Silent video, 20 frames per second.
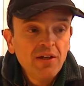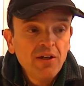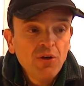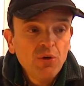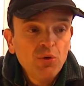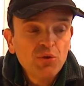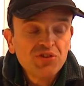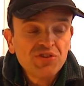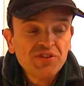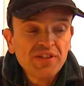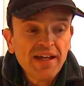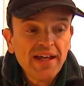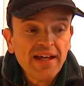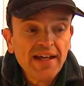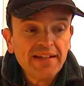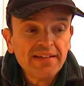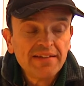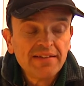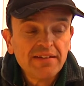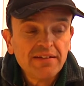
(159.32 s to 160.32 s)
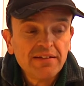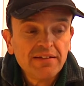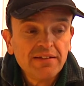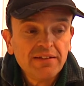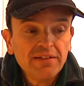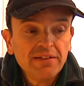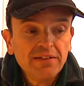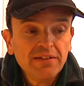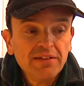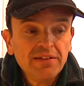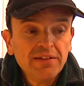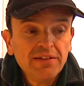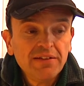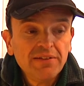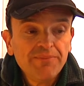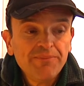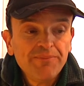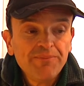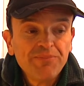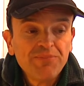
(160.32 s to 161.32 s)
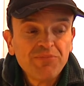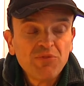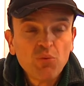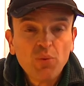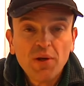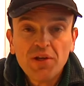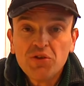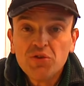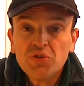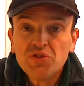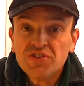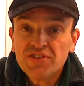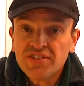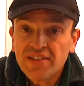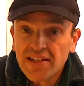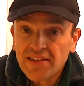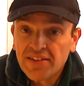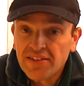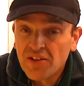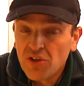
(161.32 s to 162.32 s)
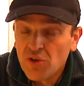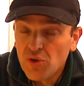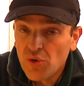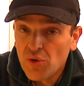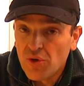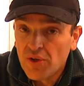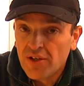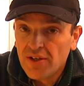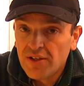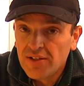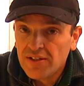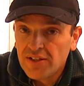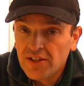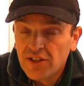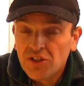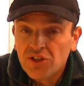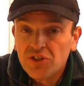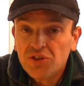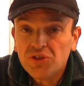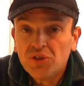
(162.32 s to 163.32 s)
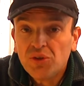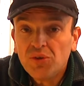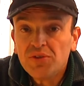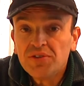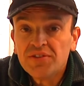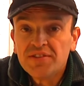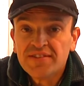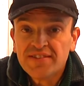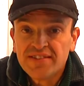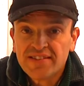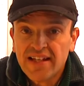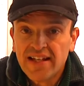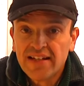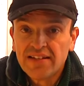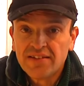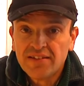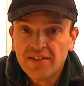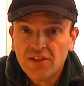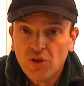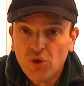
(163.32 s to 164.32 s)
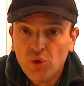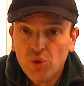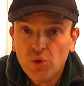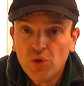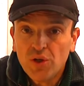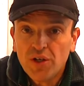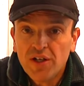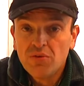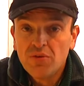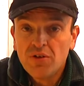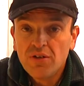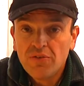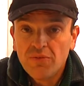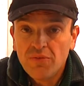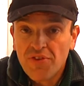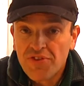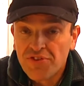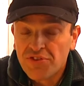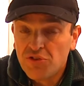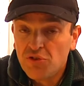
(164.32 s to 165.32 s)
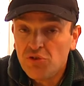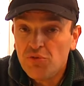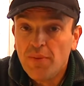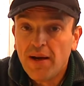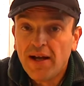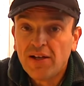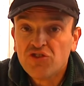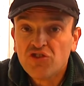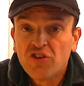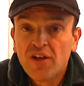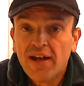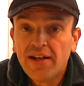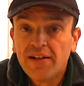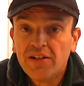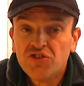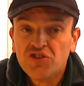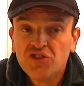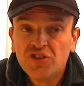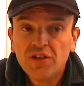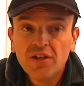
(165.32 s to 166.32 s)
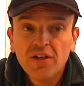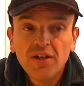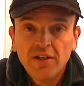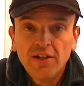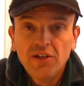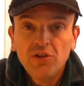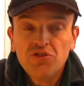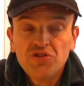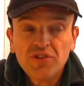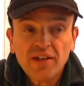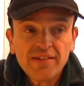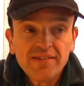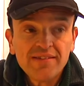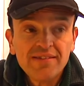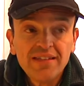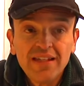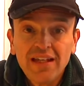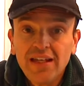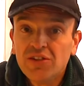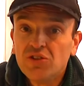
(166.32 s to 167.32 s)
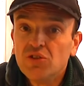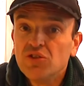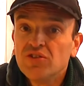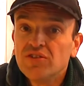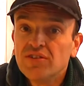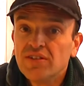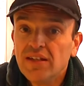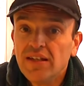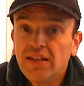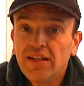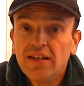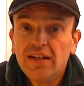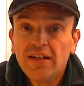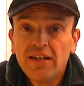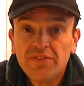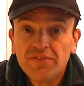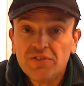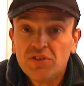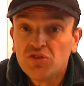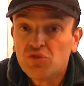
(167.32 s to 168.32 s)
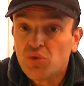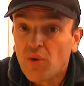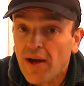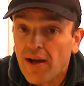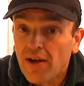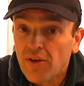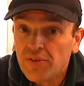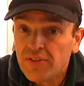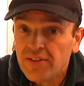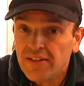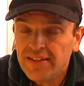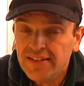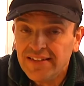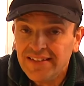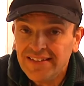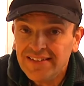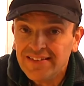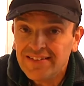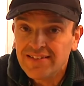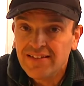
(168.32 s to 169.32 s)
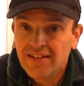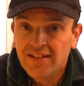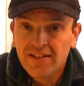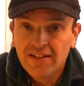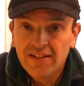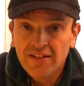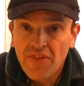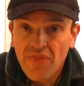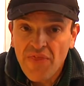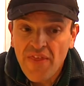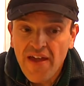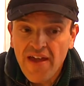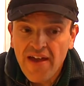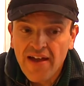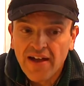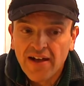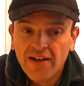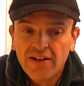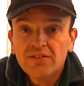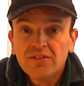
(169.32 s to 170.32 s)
who said, when you set the hook, don't set the hook with too much energy. You just need to see if the trout is there.